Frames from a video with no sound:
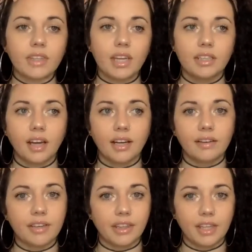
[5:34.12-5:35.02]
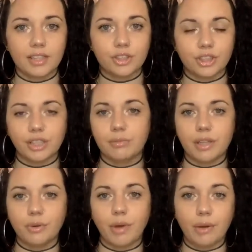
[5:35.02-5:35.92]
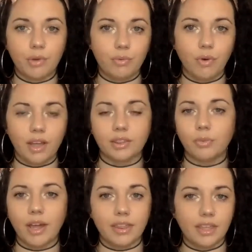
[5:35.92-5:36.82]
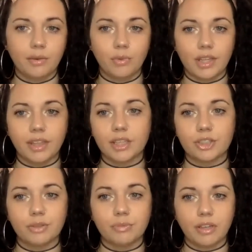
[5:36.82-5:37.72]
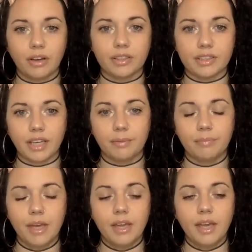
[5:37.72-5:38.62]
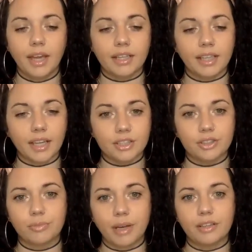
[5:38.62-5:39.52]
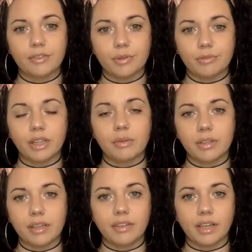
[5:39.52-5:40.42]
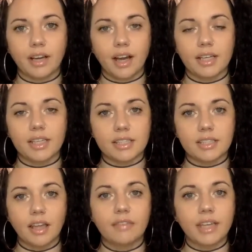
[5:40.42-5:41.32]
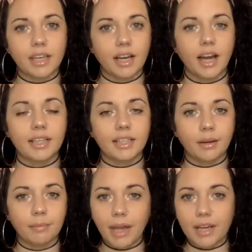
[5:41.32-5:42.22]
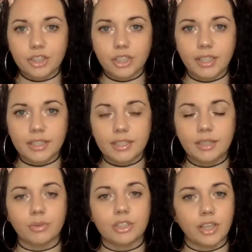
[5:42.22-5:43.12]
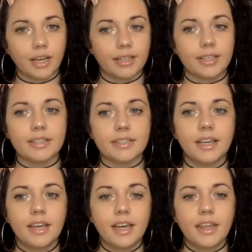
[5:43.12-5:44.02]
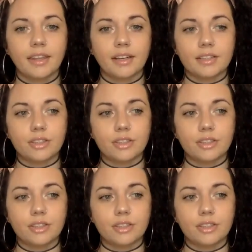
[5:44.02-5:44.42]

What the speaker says: Not everything is just going to be the way we want, the way we think it should be all the time. And again, just a reminder, if we really believe that God is loving and kind and compassionate, which God is, then